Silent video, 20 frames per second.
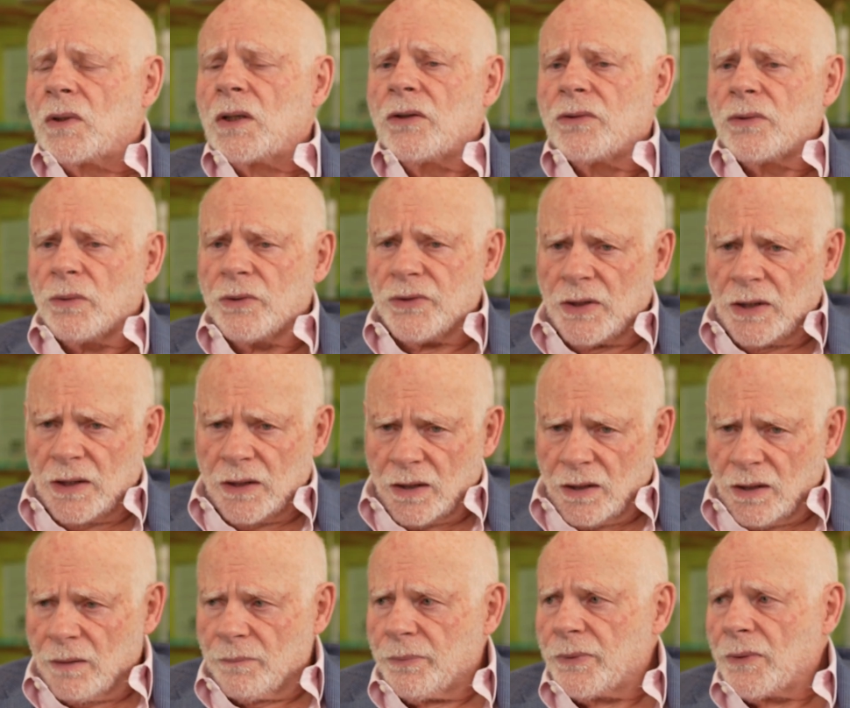it was an
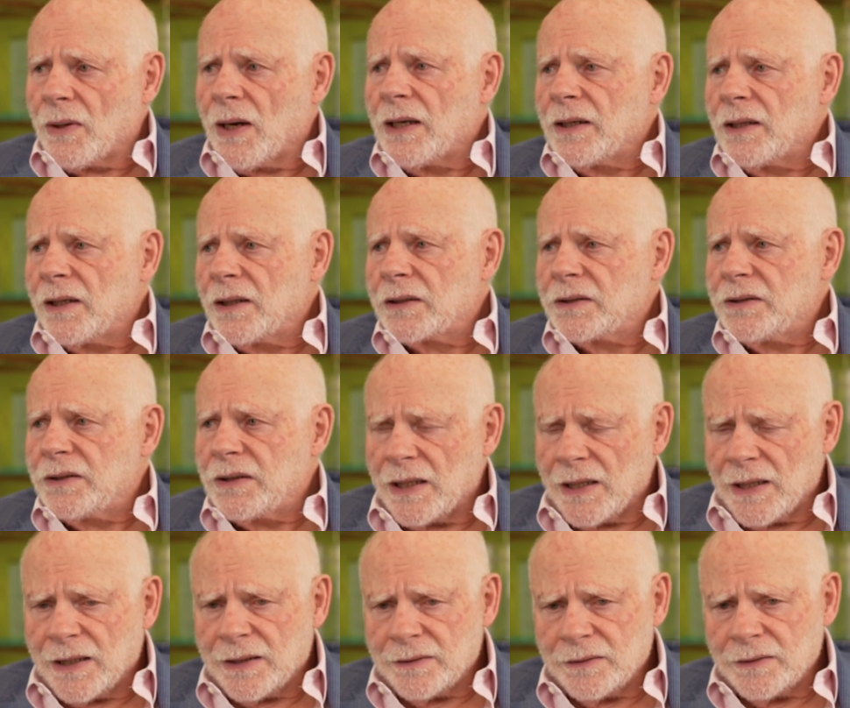income product,
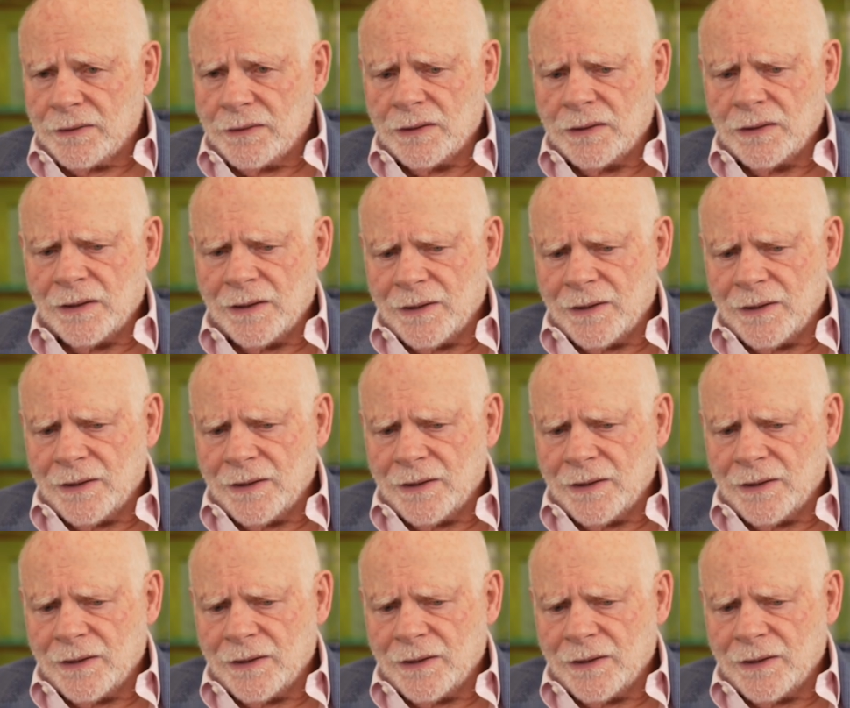and